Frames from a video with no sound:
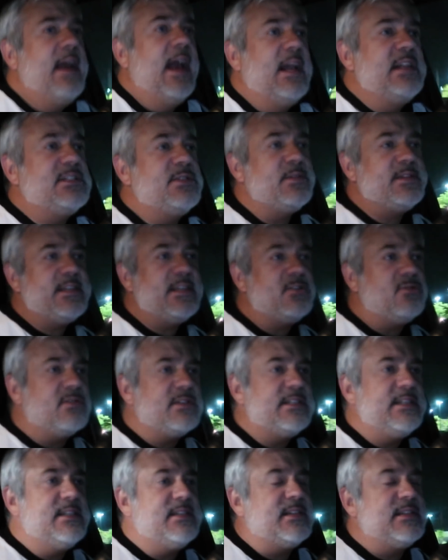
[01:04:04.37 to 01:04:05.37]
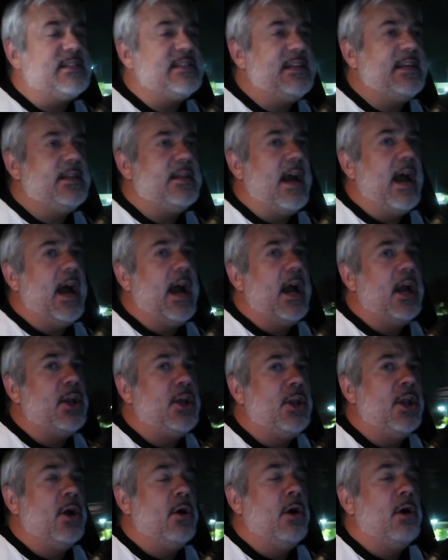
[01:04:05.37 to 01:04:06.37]
And so it's interesting to see that,
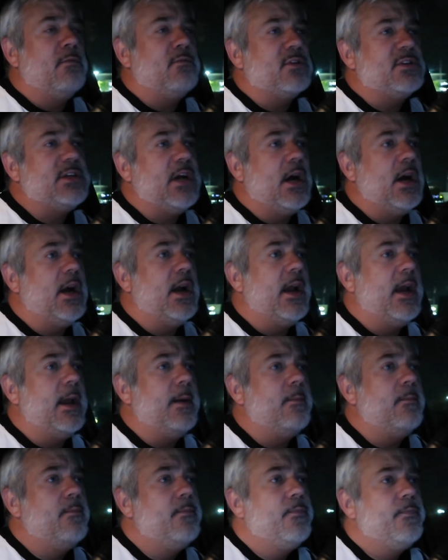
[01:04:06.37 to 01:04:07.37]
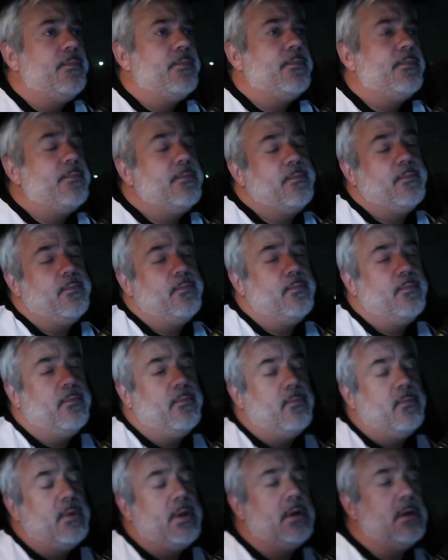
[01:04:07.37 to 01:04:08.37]
you know, over time
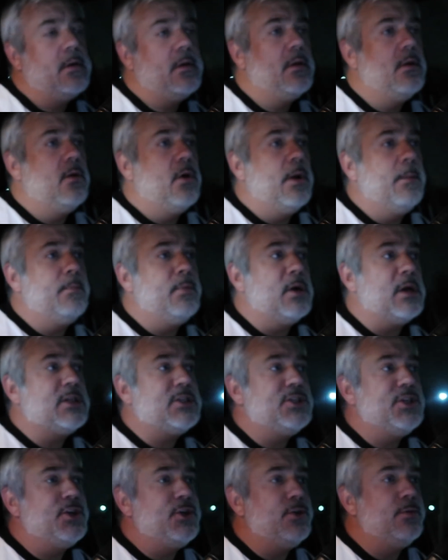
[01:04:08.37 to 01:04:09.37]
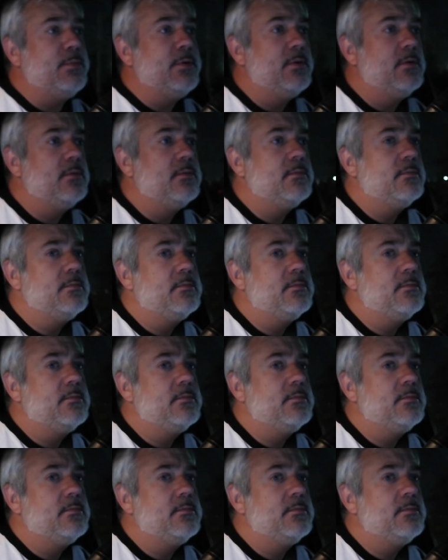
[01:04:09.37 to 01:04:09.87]
on BookTube.